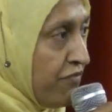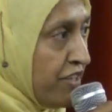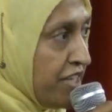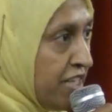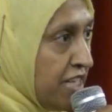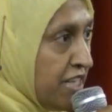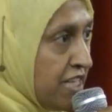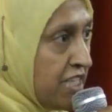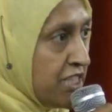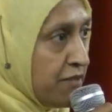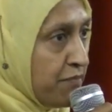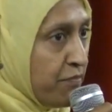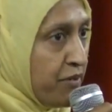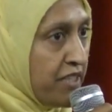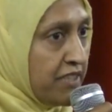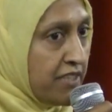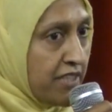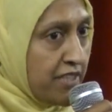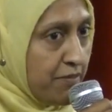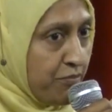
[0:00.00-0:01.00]
We need to
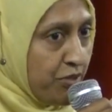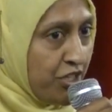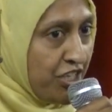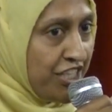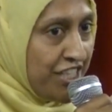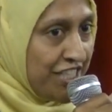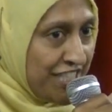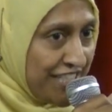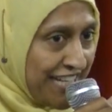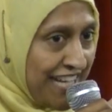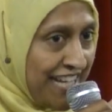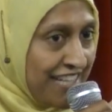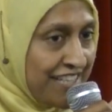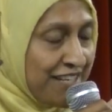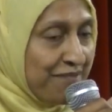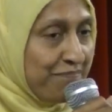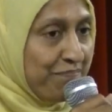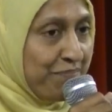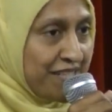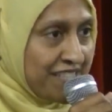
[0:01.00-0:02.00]
bring the community
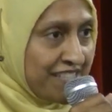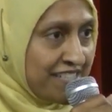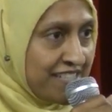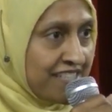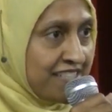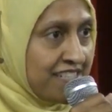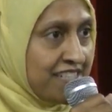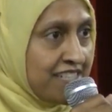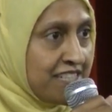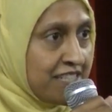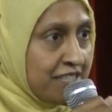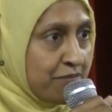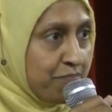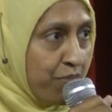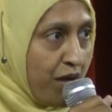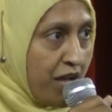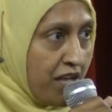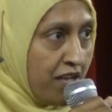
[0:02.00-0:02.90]
together, businesses,